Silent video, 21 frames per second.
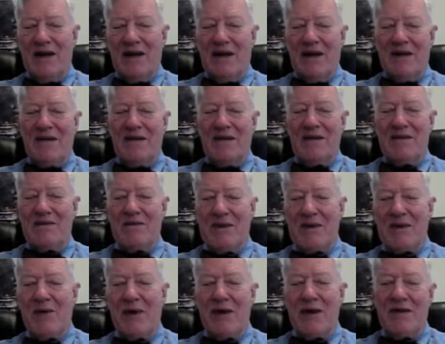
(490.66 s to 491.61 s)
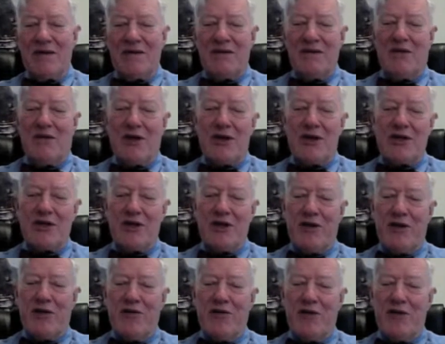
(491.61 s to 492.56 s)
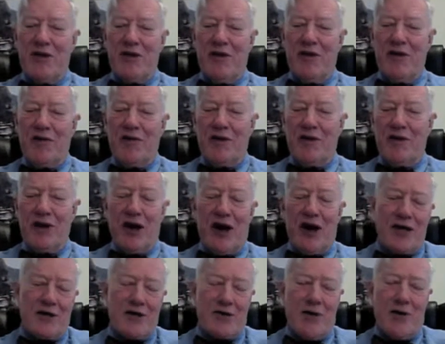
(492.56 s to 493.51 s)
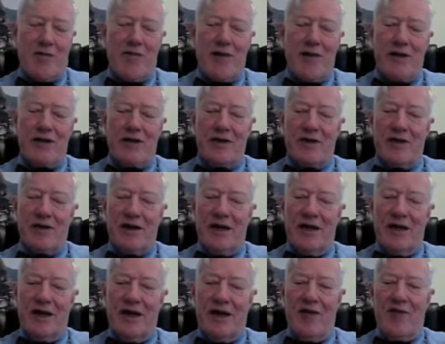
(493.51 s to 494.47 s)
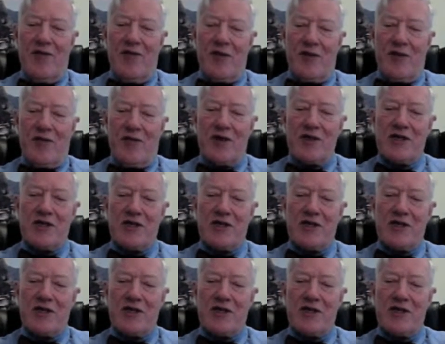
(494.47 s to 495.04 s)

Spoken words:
a great diversity of intellectual opinion at the university.